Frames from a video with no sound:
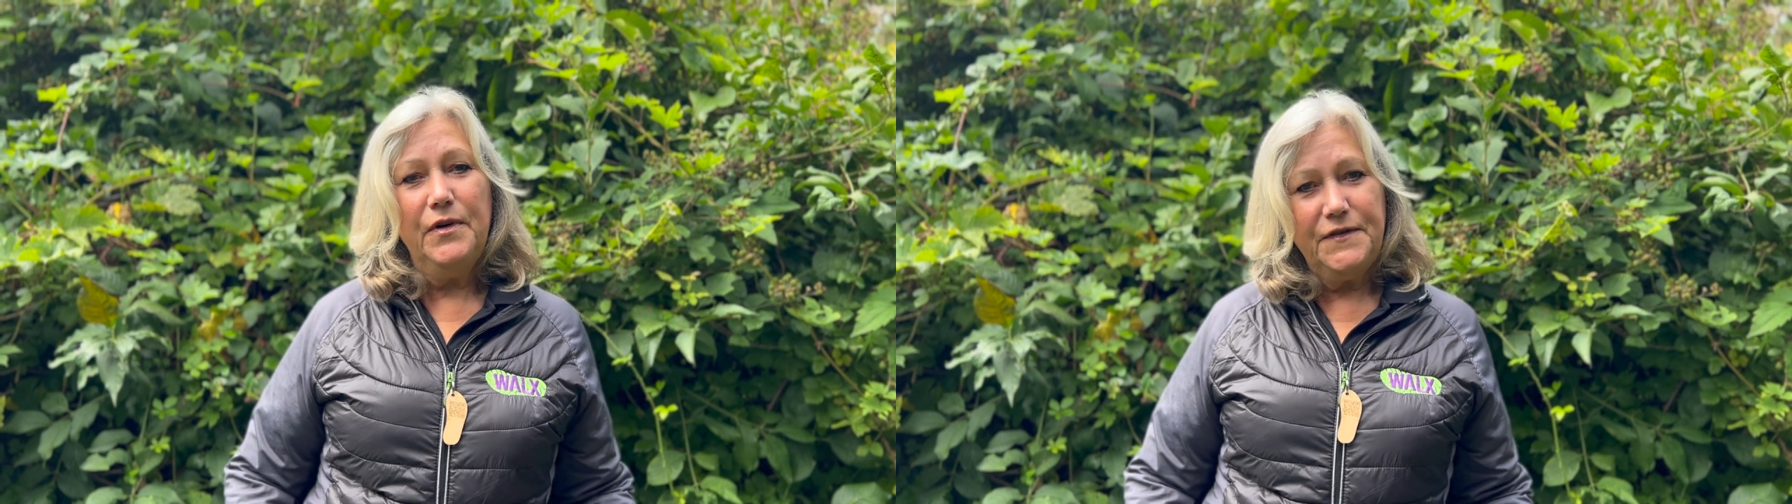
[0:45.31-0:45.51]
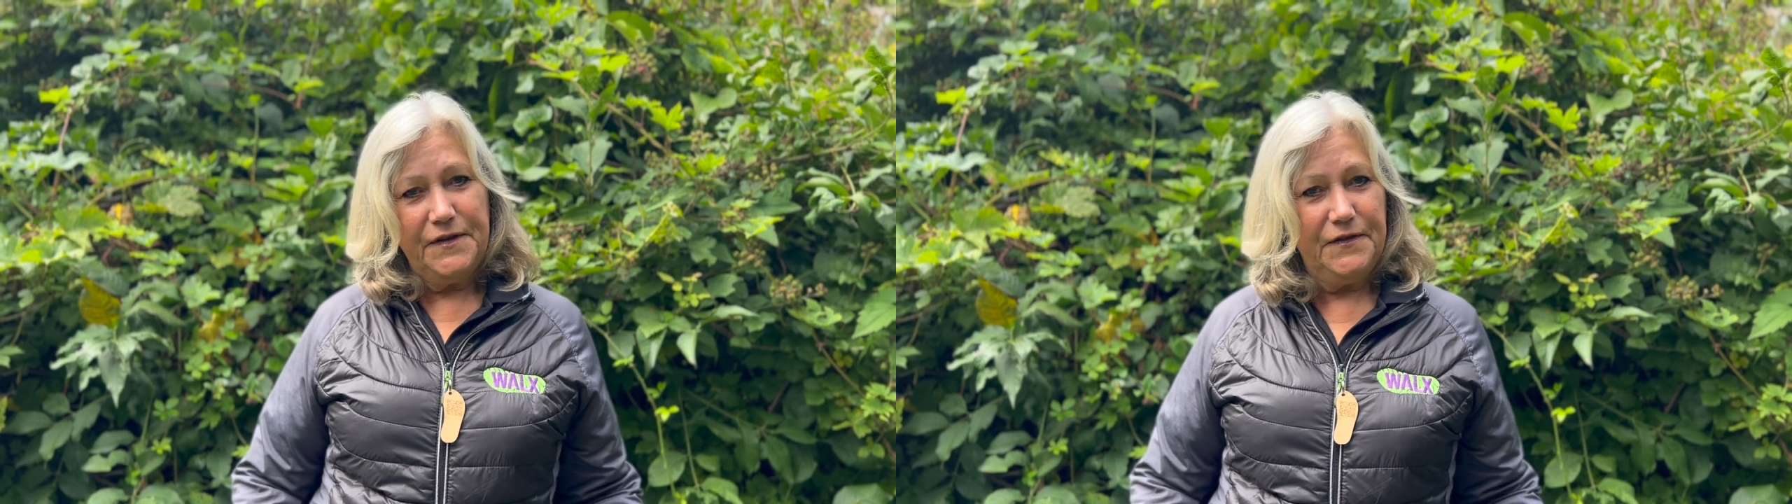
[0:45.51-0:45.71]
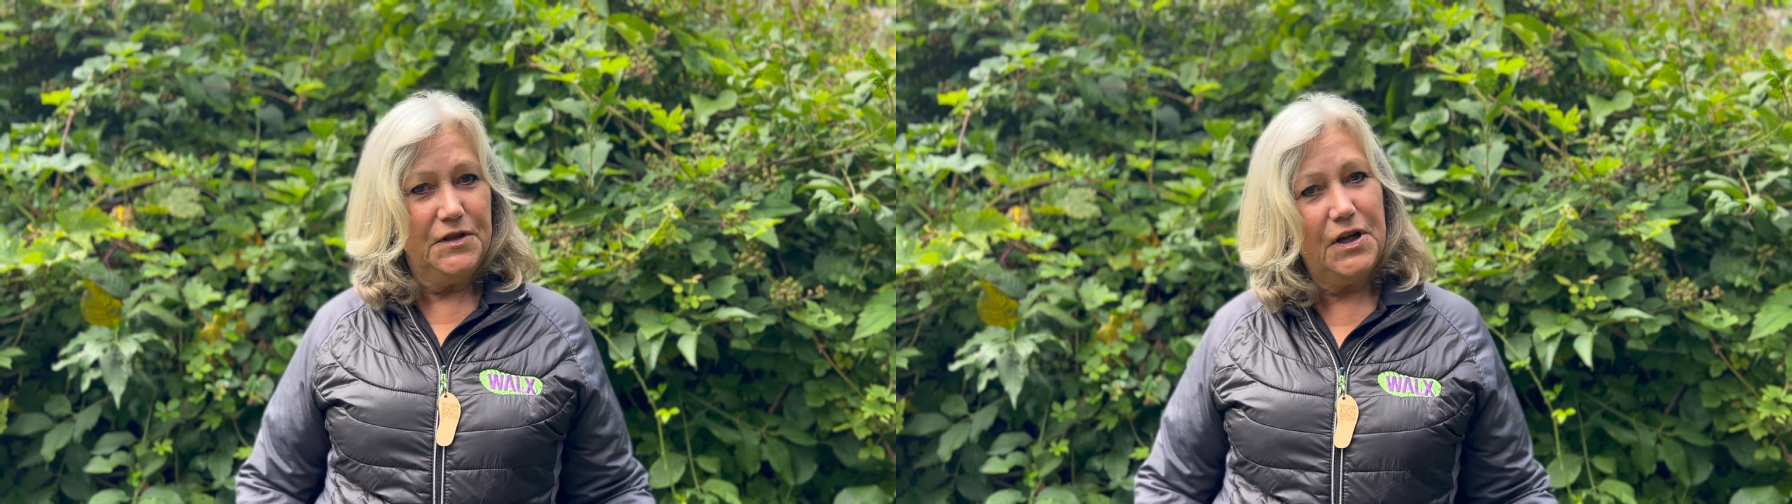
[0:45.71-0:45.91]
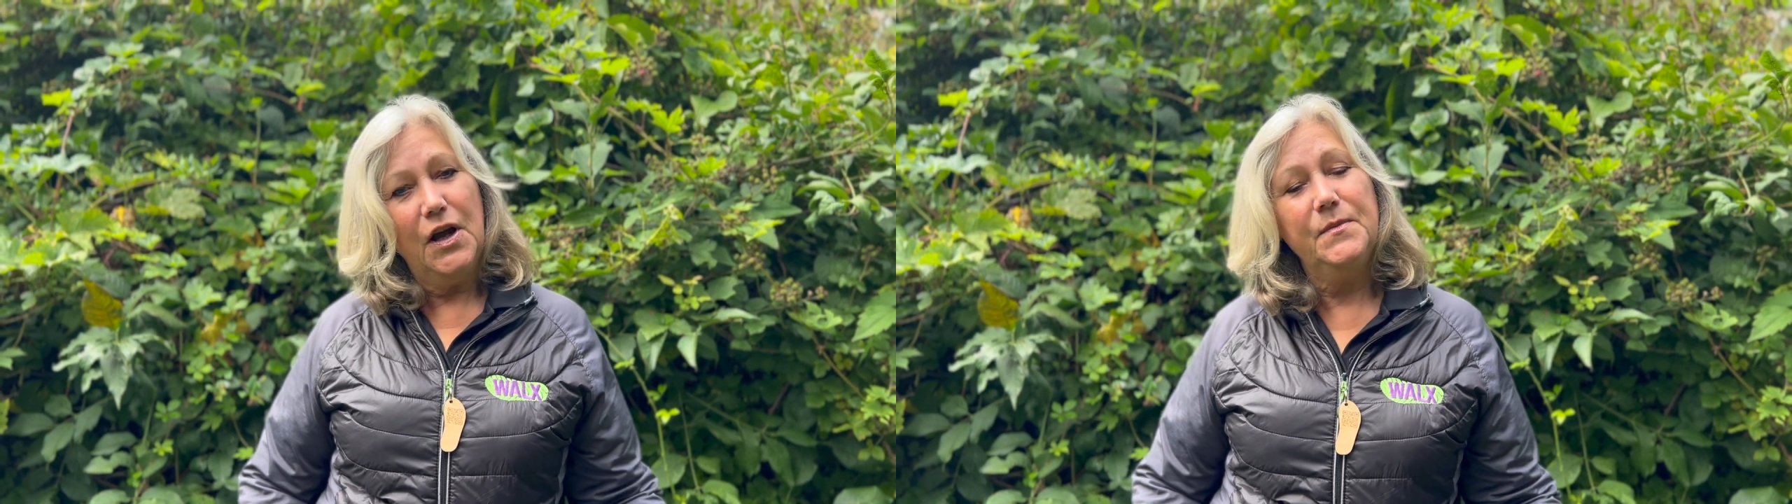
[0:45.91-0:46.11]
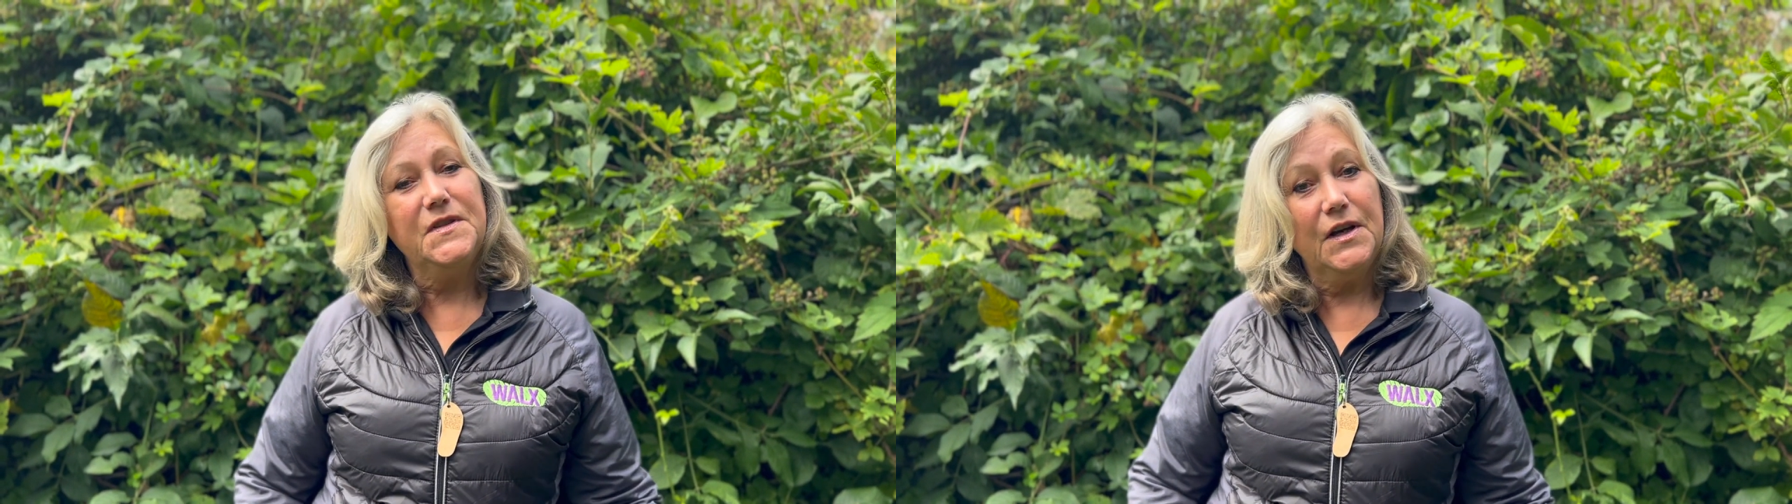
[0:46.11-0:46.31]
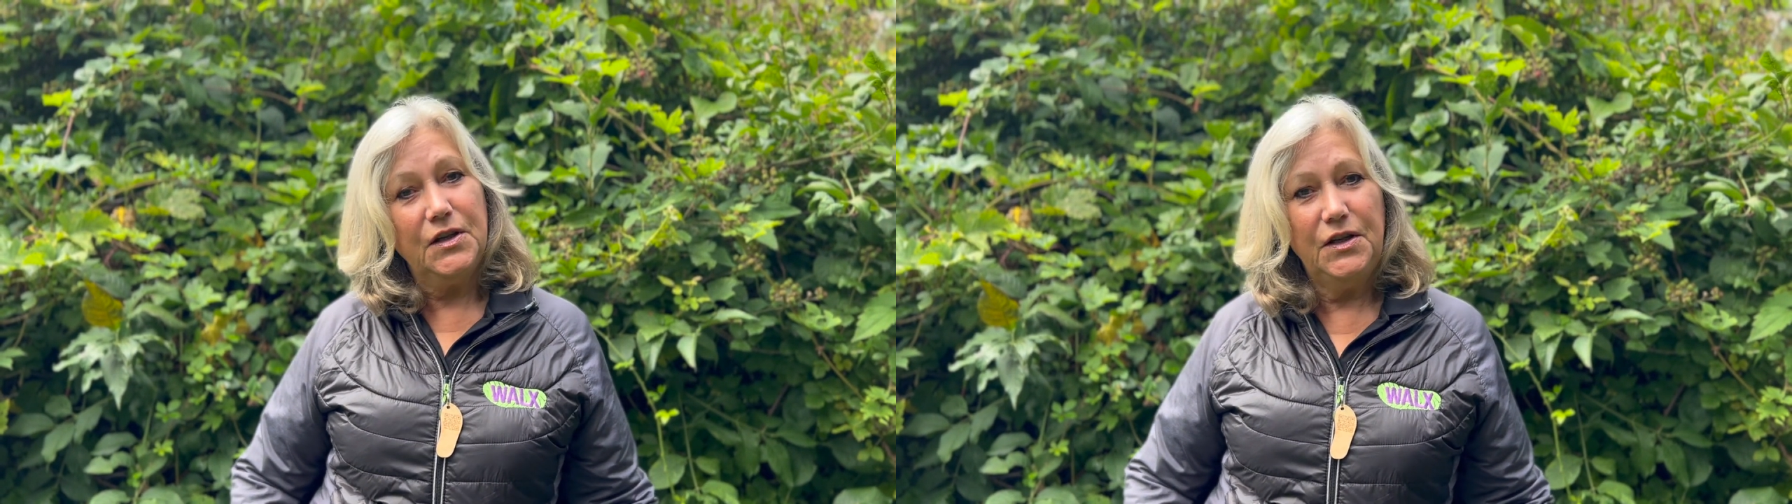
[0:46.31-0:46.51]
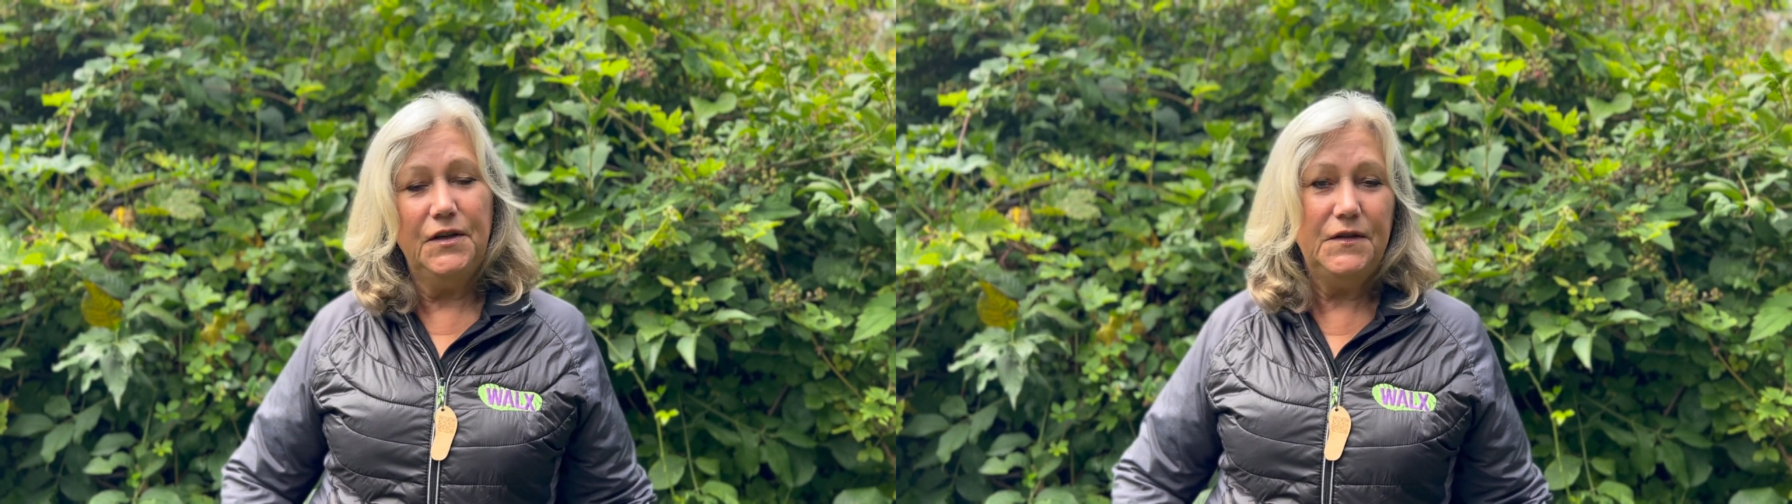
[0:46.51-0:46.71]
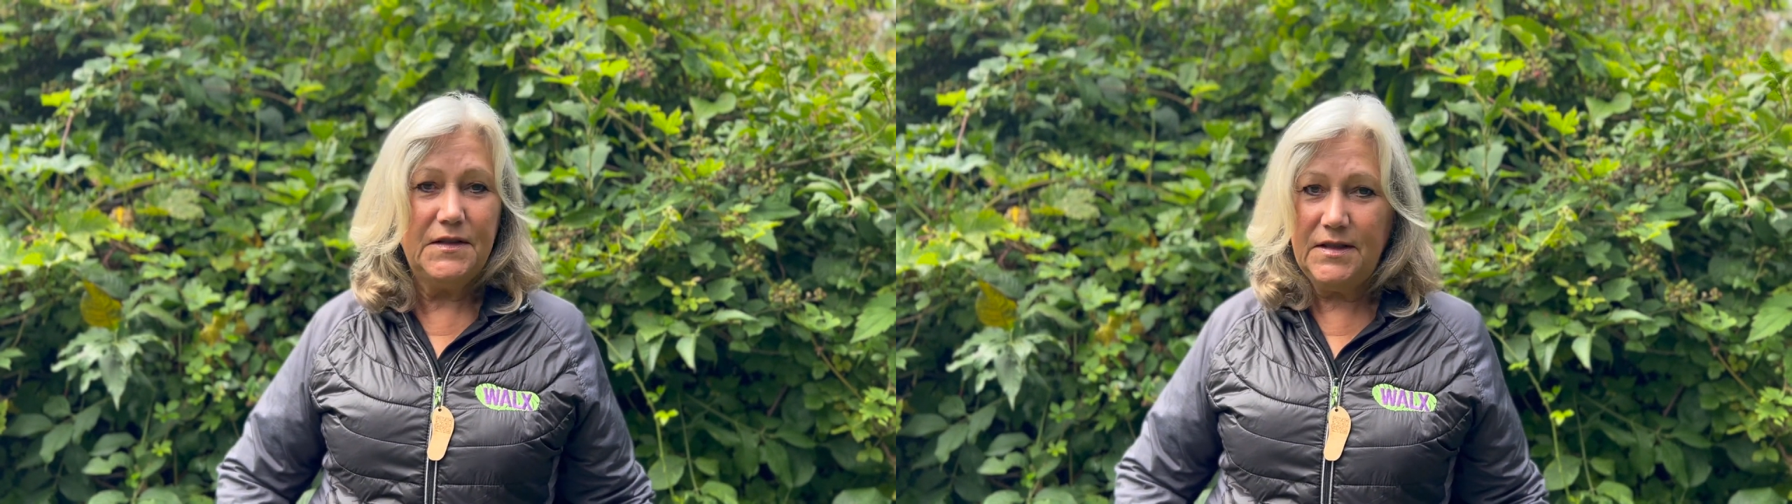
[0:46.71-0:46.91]
of different terms that are
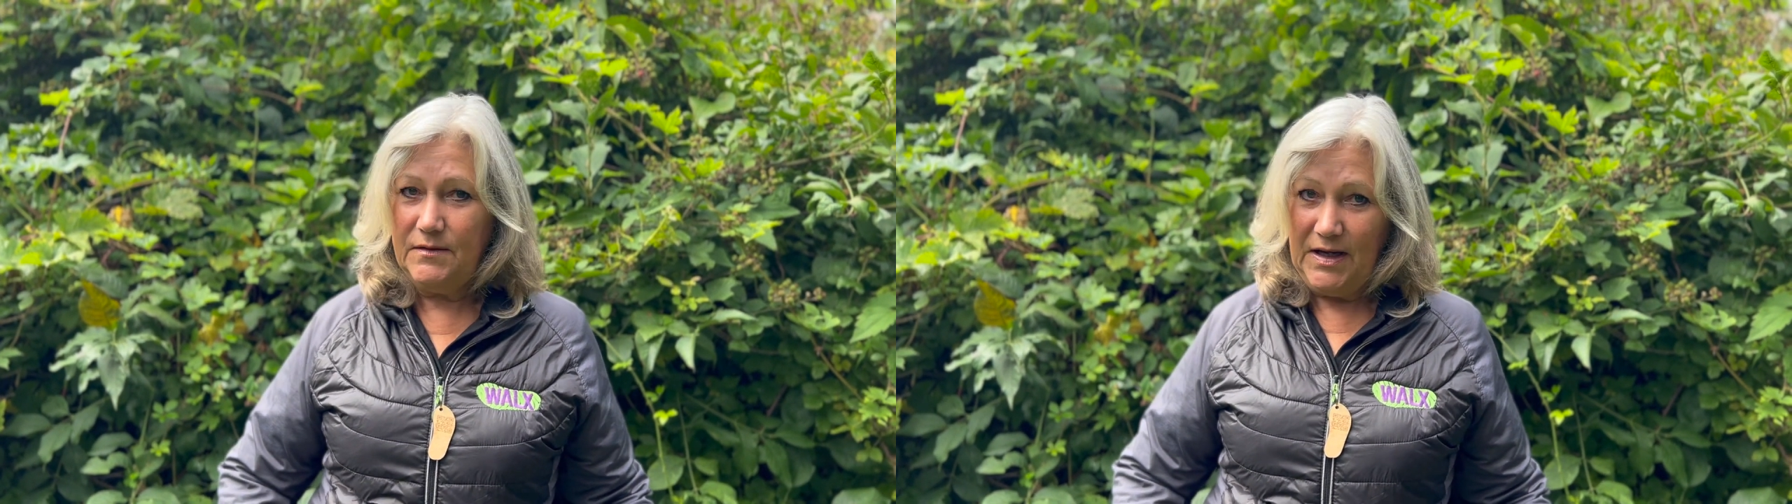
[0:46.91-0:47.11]
used